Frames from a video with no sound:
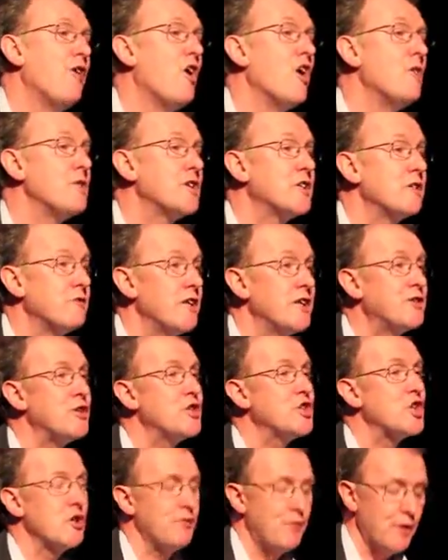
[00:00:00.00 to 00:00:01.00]
formative
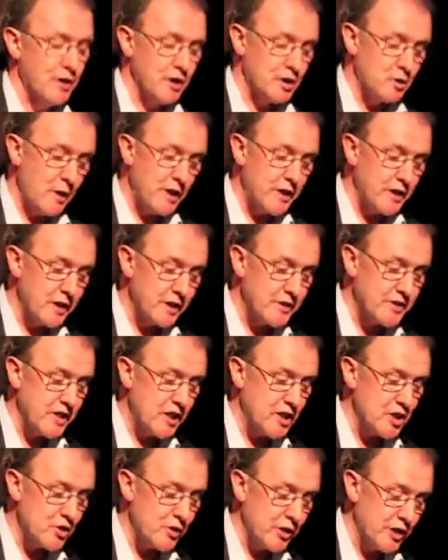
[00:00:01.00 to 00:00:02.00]
literature for the 20th
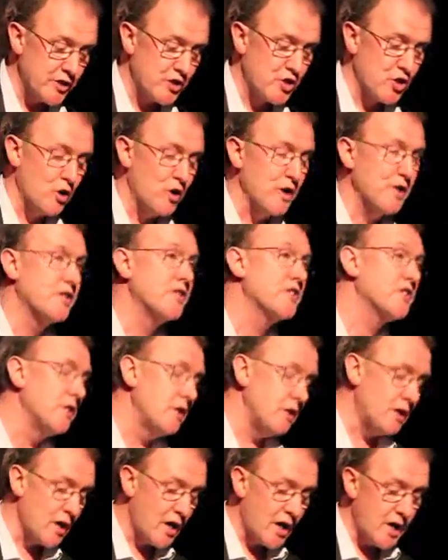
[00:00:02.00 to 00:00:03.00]
century as
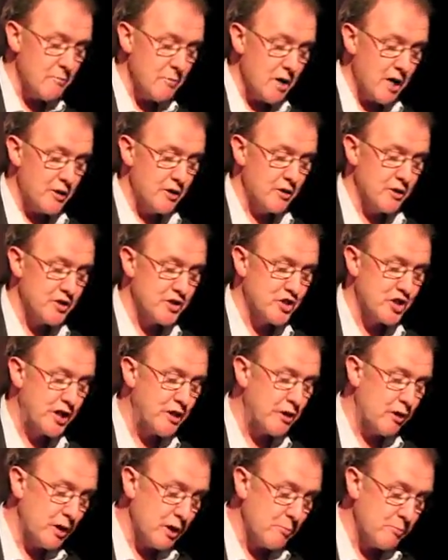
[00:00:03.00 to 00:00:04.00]
Joyce's and the high modernists
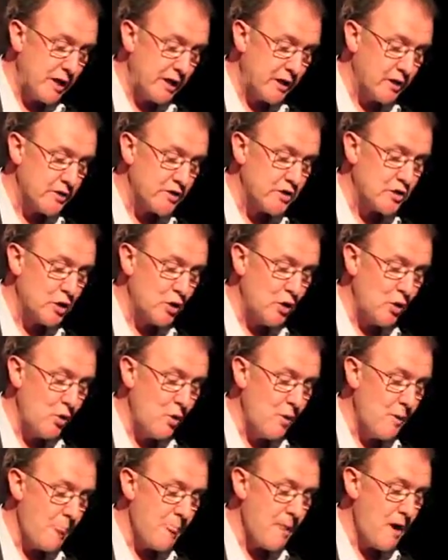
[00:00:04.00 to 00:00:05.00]
generally, Beckett's
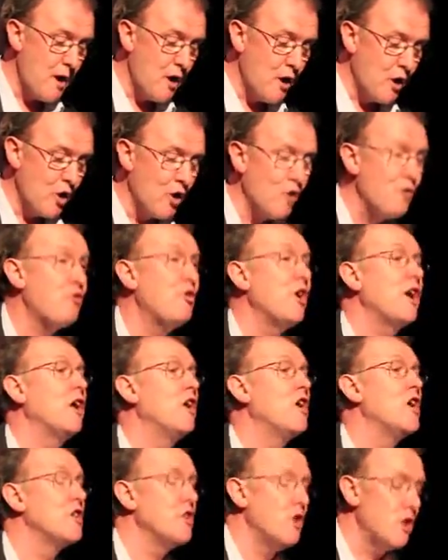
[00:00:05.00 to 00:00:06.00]
too,
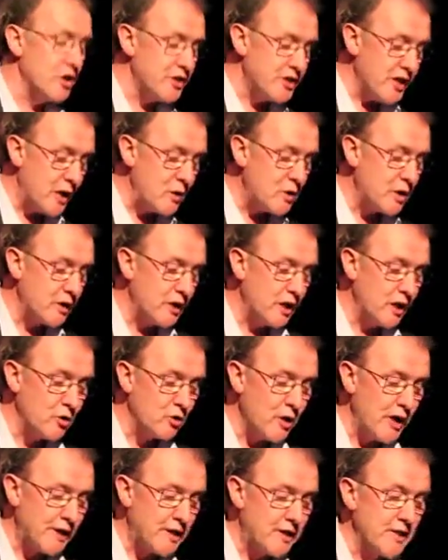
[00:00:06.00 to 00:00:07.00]
O'Faolain undoubtedly
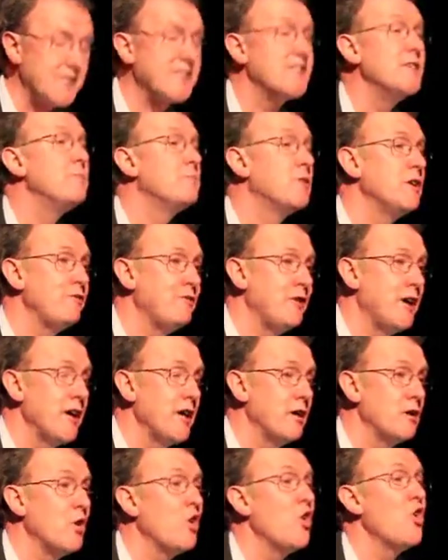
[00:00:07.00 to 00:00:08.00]
greatly
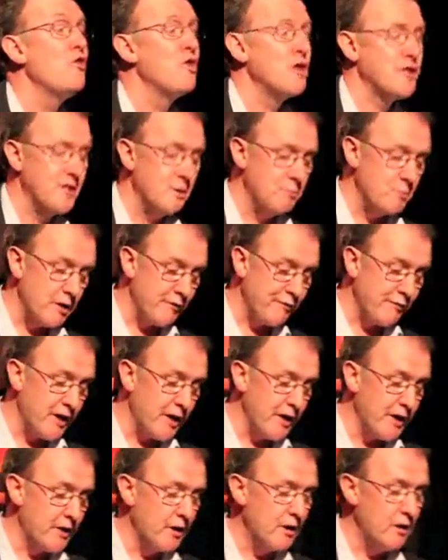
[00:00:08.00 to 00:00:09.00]

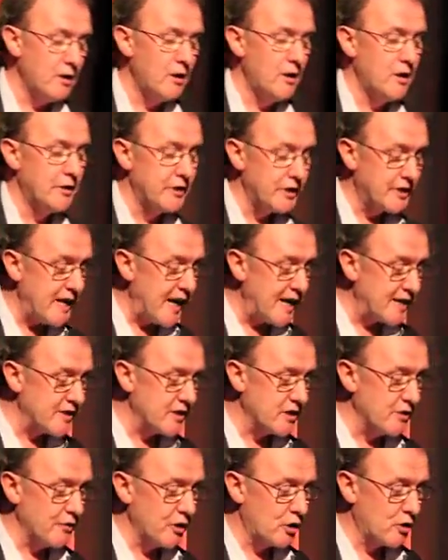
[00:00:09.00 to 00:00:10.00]
oversimplified the
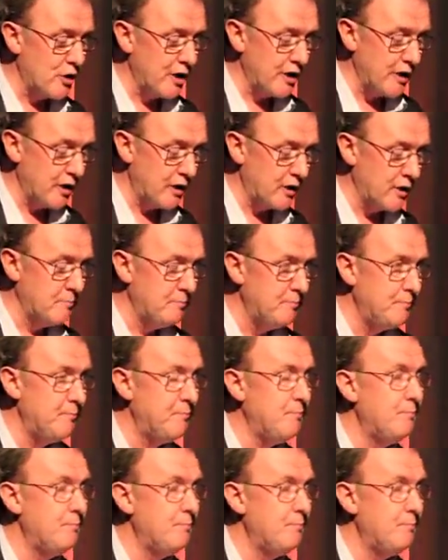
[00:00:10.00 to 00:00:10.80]
task of the critic.